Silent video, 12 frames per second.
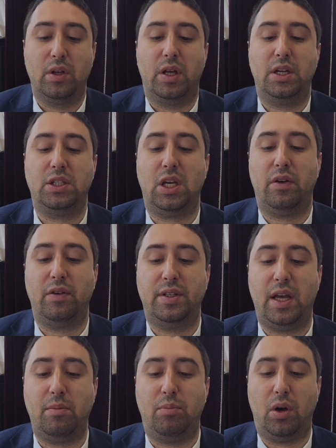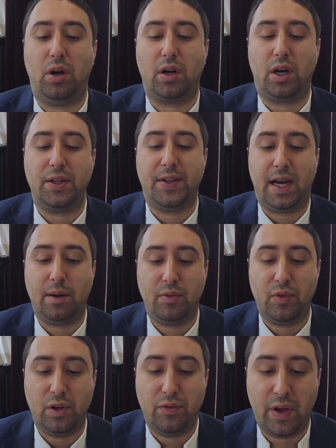Let's say you have a dead bug on top of
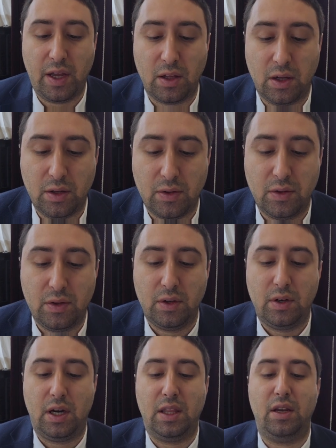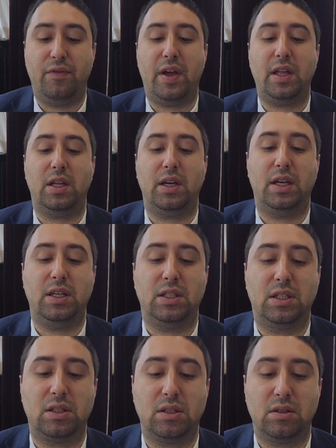an nevela. The nevela
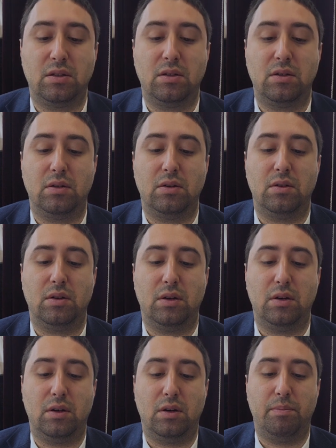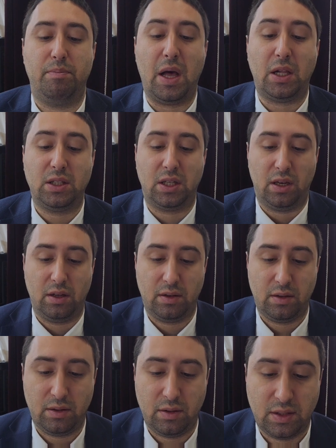is melted.
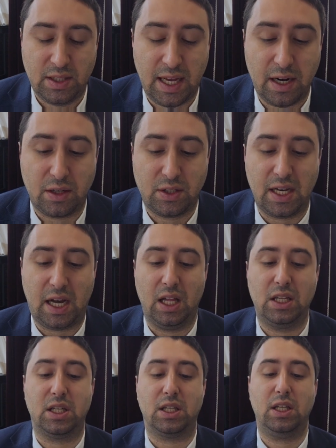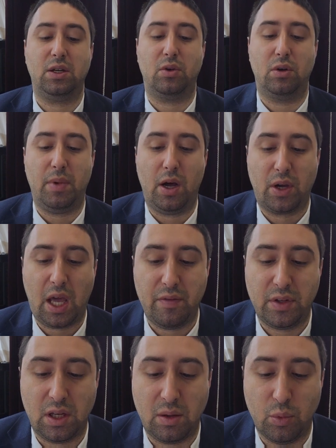It's not a solid, it's a liquid.
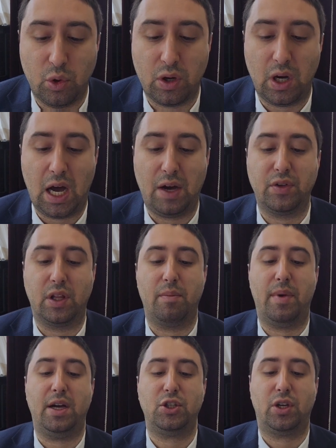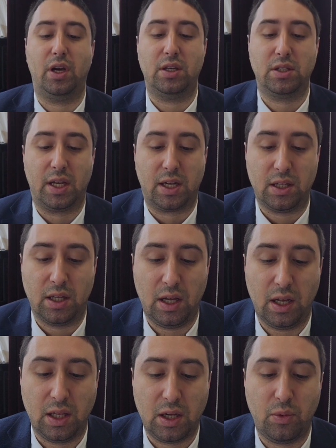It's like
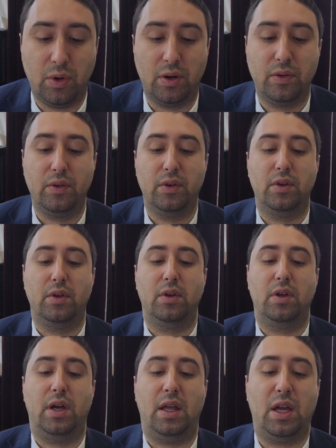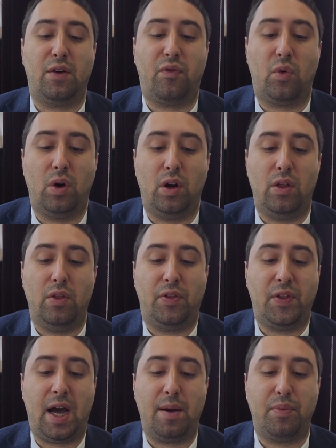a liquid. And therefore, the
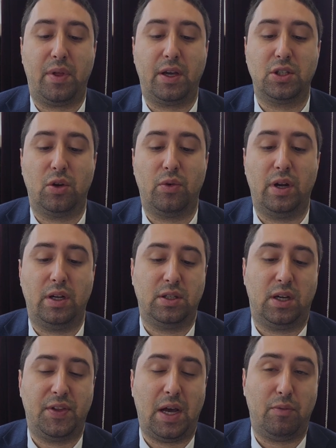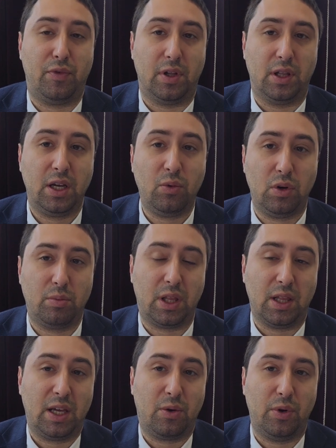top thing it's on top of a liquid, but the
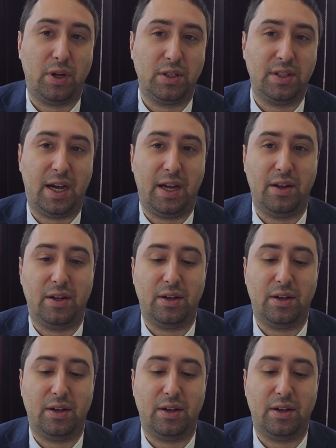liquid is not